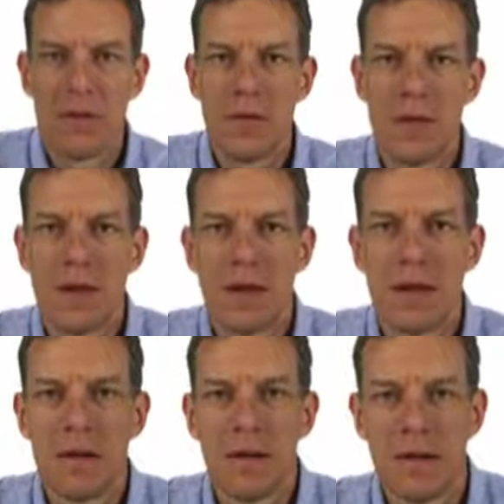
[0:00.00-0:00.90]
Okay?
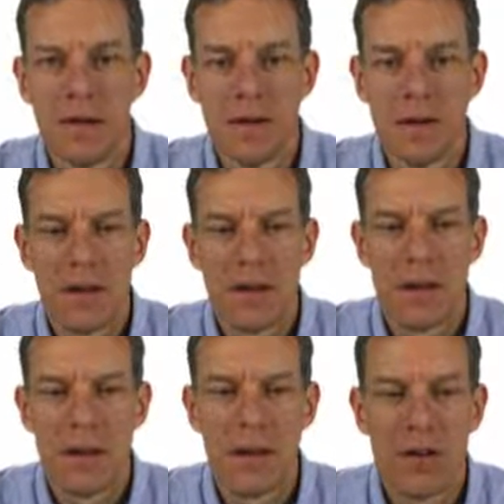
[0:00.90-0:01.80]

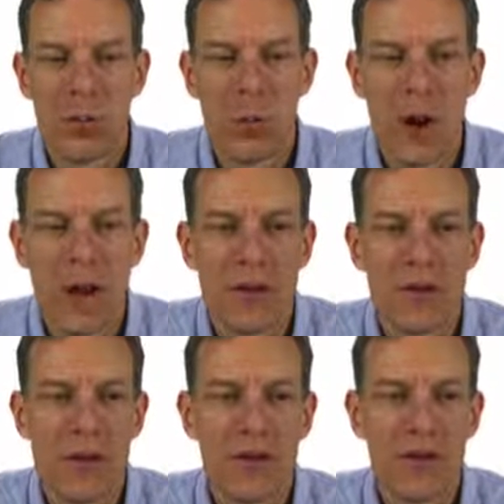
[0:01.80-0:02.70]
And why is
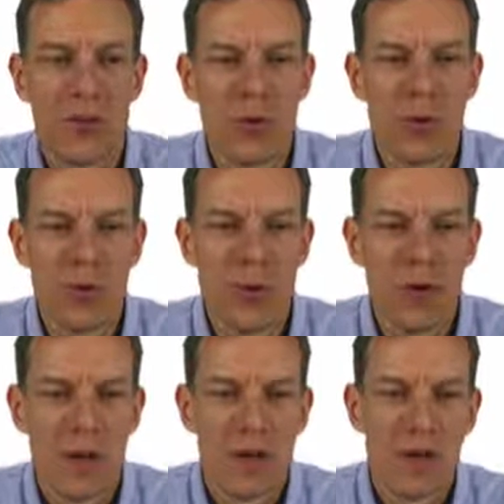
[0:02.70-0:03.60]
that true?
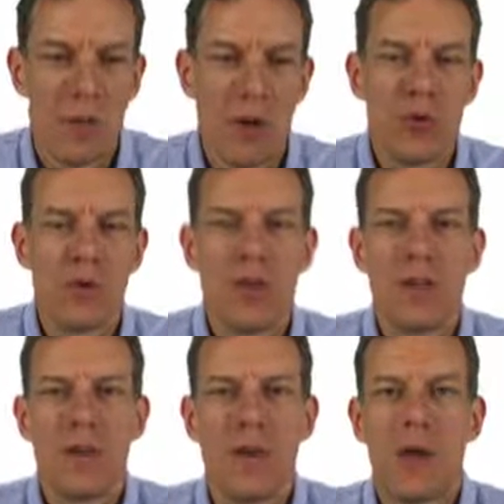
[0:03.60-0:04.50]
Suppose
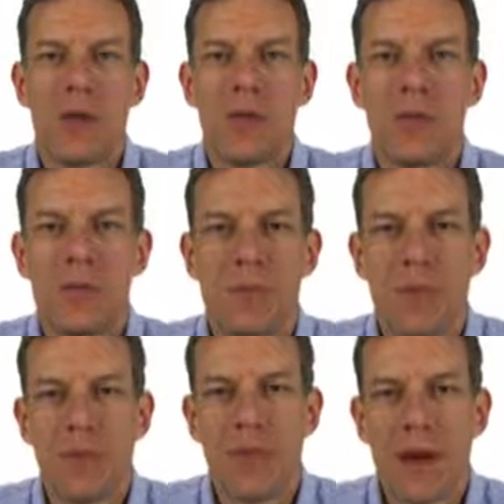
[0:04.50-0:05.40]
that the amount that was
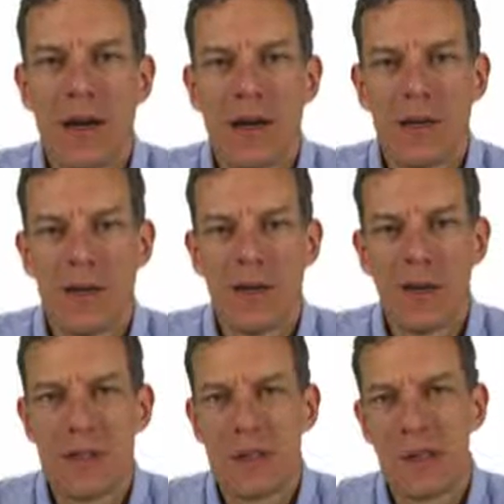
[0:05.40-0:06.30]
being provided in
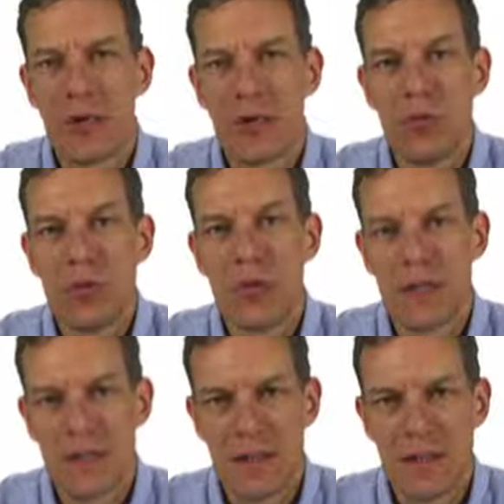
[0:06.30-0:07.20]
somebody's neighborhood was
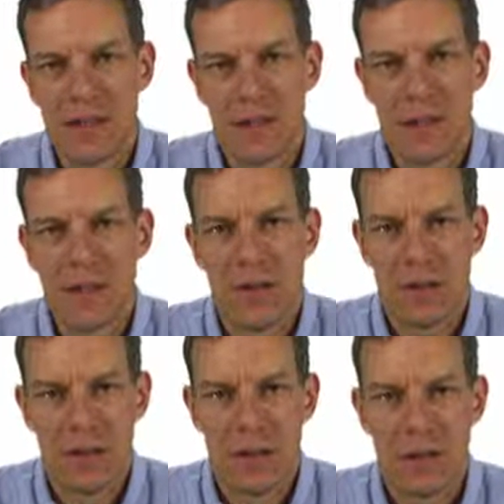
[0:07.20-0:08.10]
less than x star,
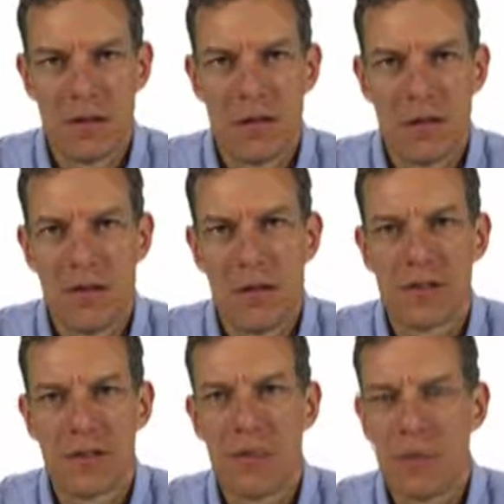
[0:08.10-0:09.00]
right?
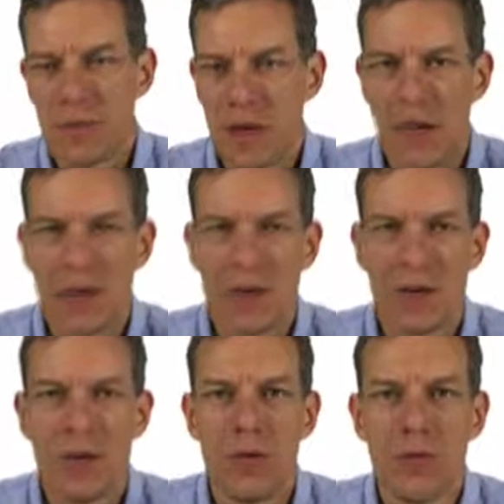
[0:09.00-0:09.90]
So say x
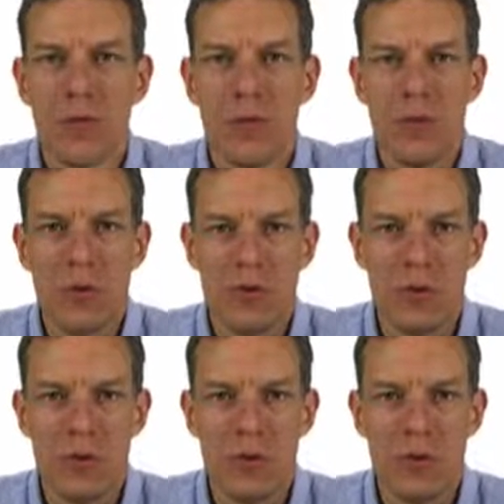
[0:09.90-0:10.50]
star over 2.